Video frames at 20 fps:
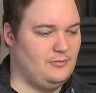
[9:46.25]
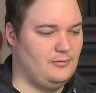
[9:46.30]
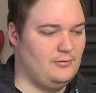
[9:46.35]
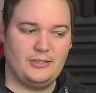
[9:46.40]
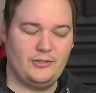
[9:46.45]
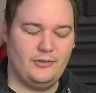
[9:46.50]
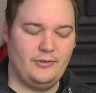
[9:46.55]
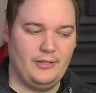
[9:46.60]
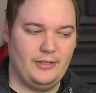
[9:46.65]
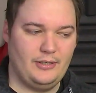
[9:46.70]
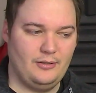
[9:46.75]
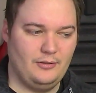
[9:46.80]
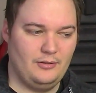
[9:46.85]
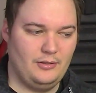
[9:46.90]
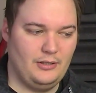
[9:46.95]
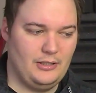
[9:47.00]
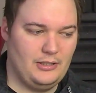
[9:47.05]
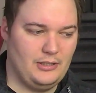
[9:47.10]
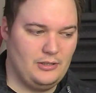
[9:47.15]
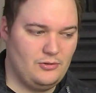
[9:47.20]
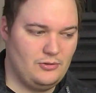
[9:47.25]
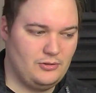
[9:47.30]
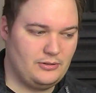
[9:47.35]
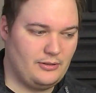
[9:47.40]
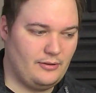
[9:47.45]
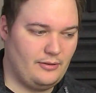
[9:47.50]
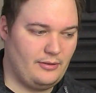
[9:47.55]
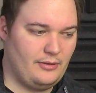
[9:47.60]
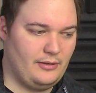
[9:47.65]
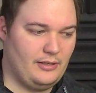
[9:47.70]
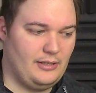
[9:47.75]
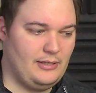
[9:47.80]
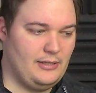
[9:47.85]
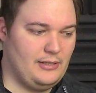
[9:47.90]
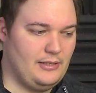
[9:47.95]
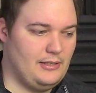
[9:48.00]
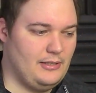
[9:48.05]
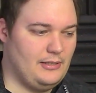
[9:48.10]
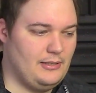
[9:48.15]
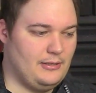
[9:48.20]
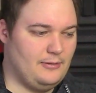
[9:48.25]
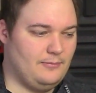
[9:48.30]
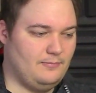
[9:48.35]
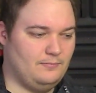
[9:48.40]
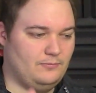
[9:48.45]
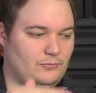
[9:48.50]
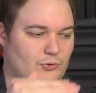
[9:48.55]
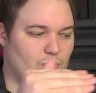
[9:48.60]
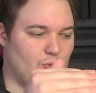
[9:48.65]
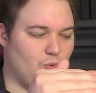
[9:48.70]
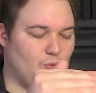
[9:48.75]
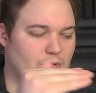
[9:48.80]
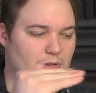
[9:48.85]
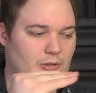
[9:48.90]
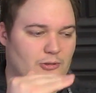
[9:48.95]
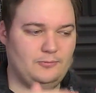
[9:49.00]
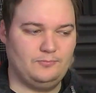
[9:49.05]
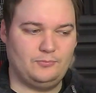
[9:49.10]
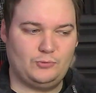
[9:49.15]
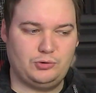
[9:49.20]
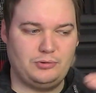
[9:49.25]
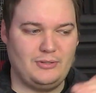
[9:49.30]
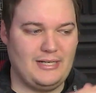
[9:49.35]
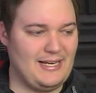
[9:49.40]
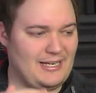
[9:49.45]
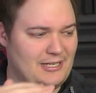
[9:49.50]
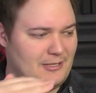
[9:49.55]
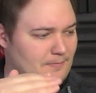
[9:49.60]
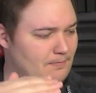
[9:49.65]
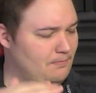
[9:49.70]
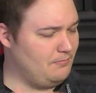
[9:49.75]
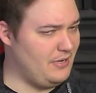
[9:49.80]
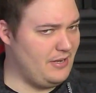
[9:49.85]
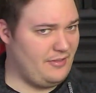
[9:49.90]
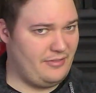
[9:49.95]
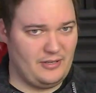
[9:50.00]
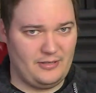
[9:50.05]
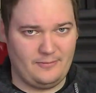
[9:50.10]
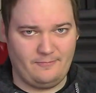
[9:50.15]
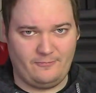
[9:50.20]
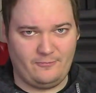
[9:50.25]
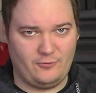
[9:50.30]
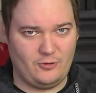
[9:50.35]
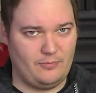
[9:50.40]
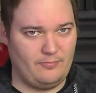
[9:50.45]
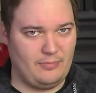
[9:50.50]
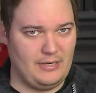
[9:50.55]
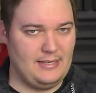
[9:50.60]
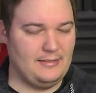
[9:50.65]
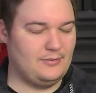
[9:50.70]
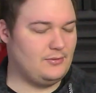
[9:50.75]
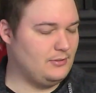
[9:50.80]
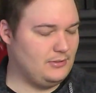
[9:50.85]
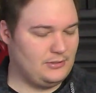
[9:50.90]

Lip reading: to use the dual track method for bass,